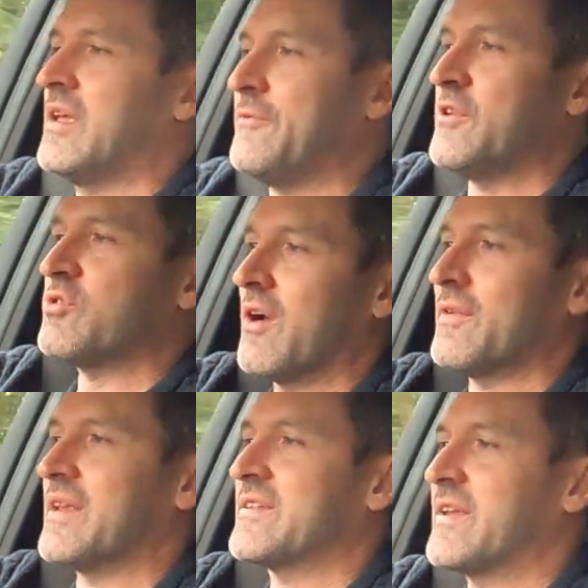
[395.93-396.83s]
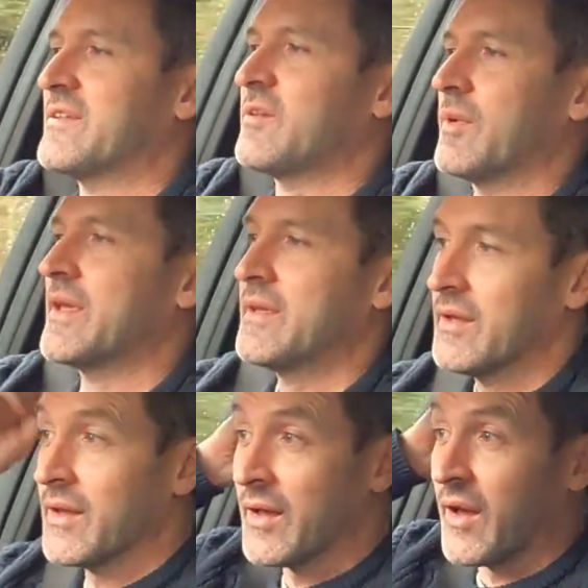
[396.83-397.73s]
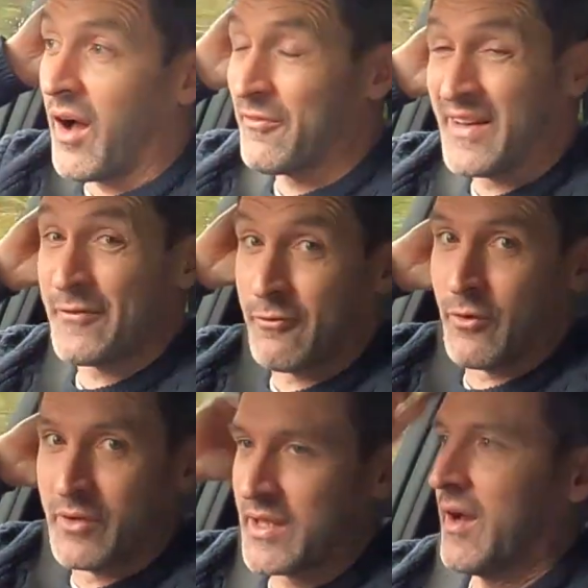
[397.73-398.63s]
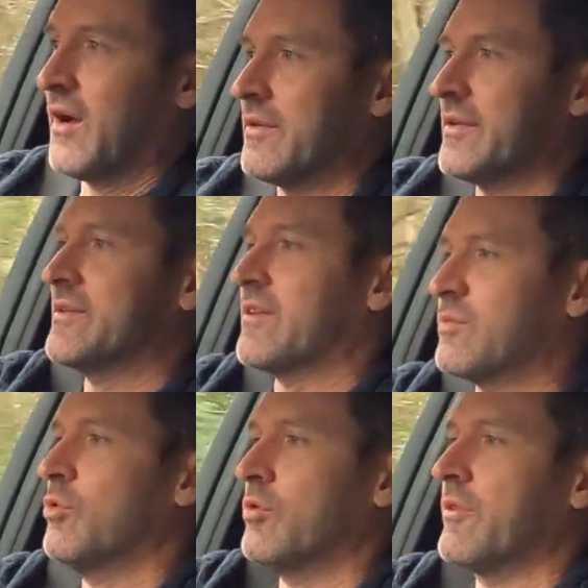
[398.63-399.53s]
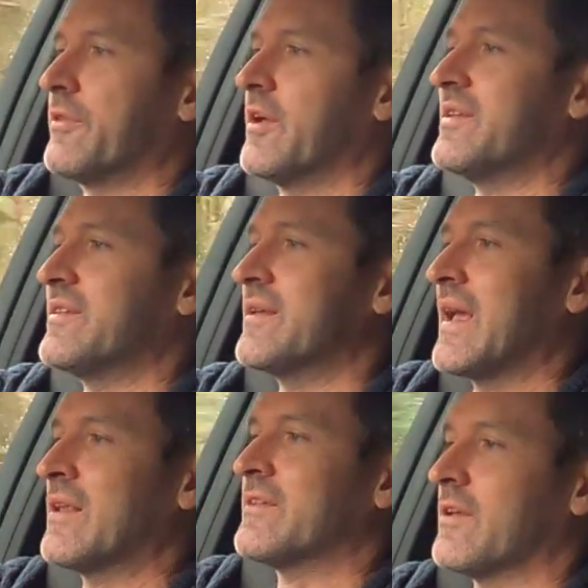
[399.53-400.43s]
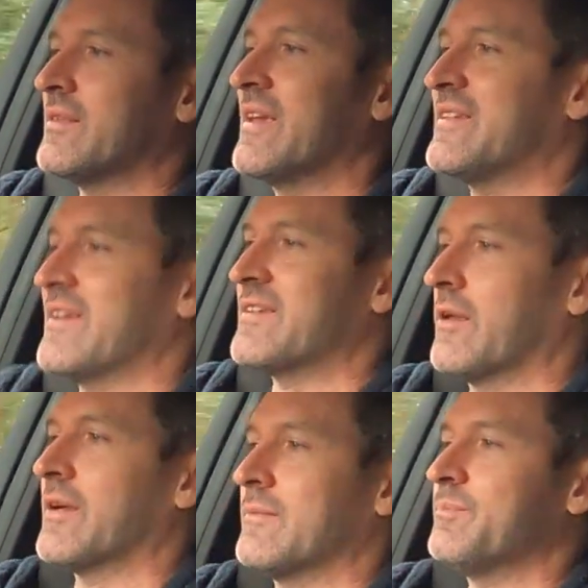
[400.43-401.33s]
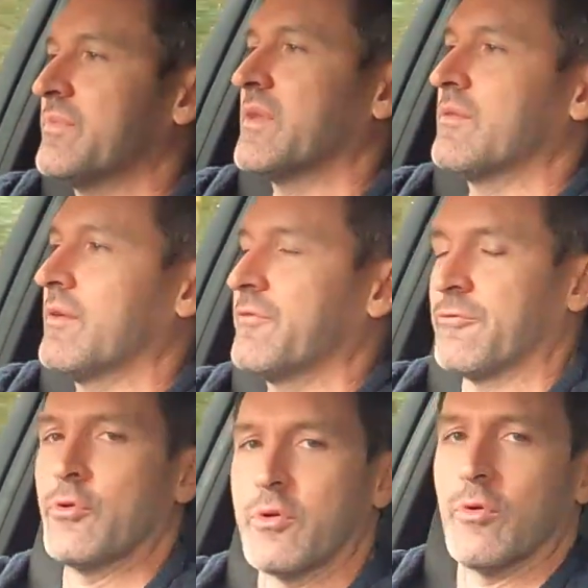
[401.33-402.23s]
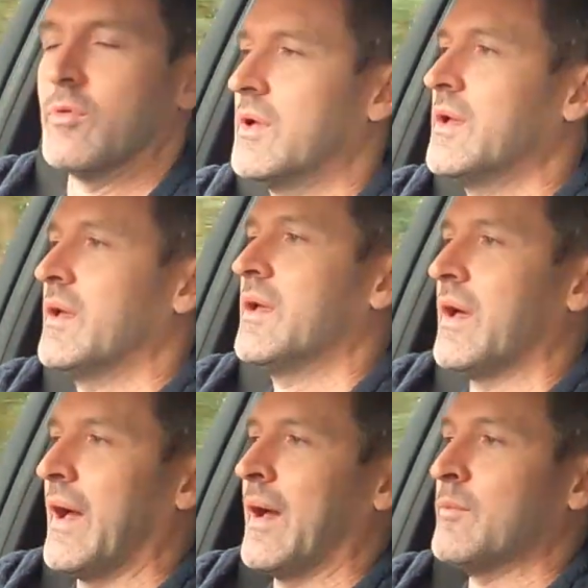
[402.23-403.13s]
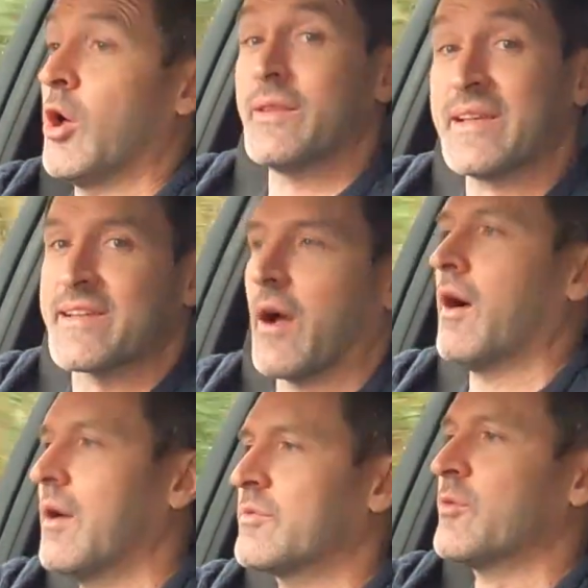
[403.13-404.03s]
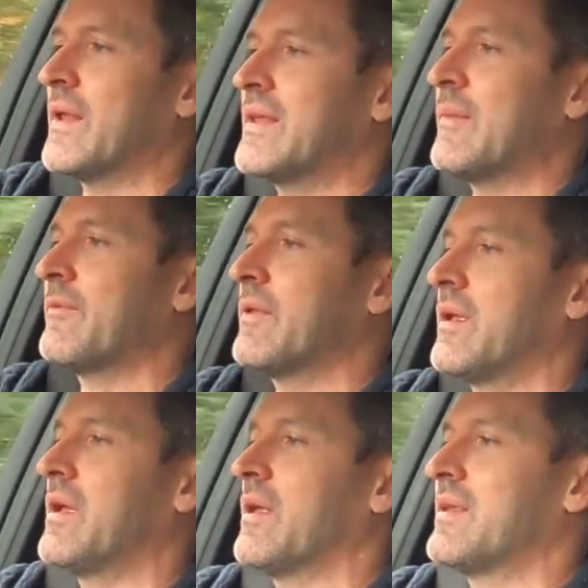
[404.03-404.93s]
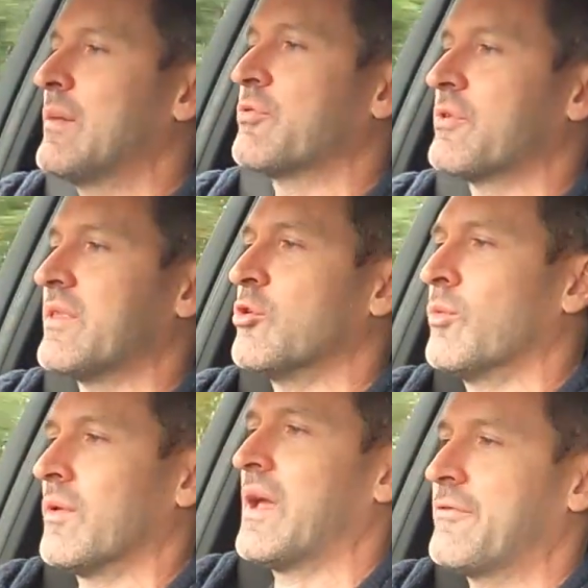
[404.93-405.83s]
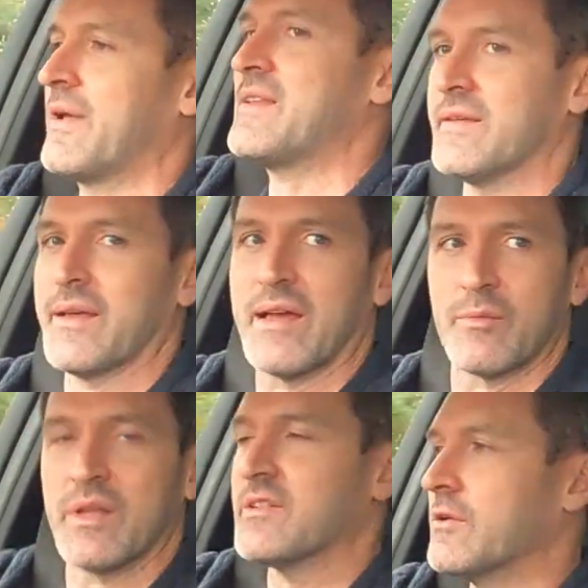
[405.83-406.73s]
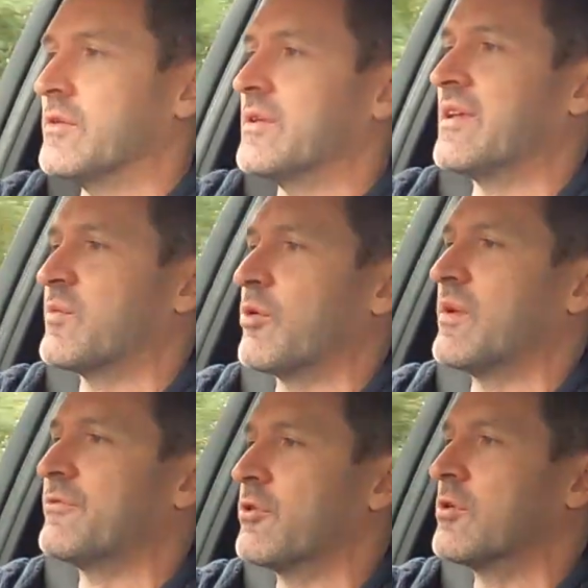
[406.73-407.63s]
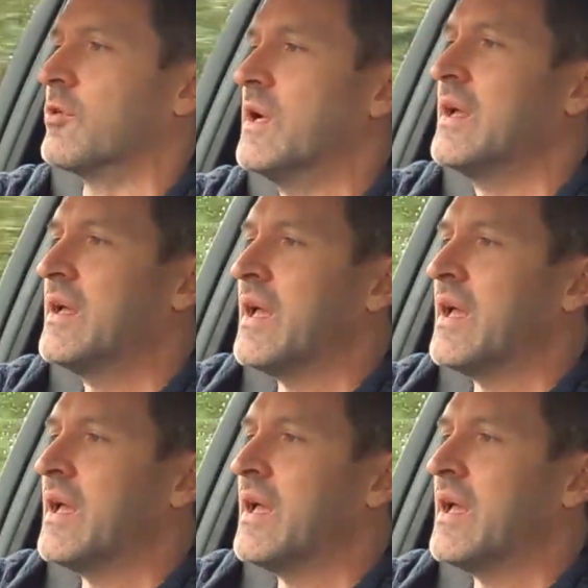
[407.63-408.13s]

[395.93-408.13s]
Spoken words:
If you're driving it sensibly. I've never owned a car that does more than 30 to the gallon, so this is like frugal. Not this car, I'm talking about the M3, the normal F80 that hasn't been tuned is probably frugal.